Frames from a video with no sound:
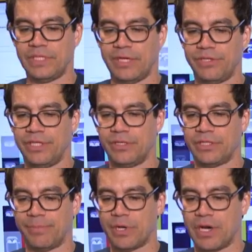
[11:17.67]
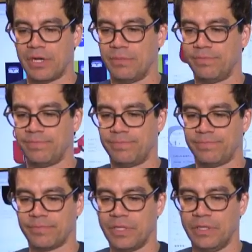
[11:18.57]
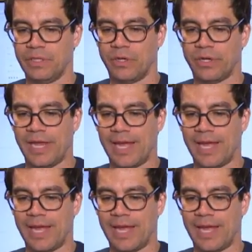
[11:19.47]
down here at the bottom on